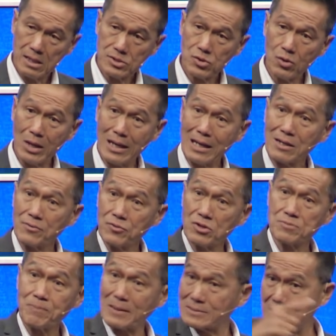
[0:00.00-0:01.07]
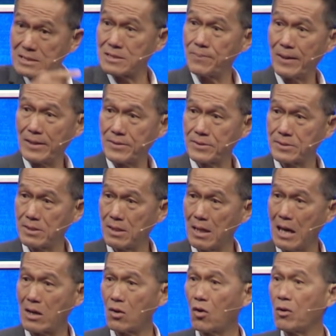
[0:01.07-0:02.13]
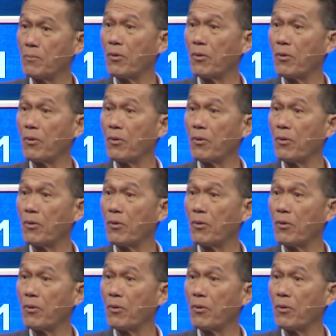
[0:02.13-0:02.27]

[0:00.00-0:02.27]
So a lot of those participants are all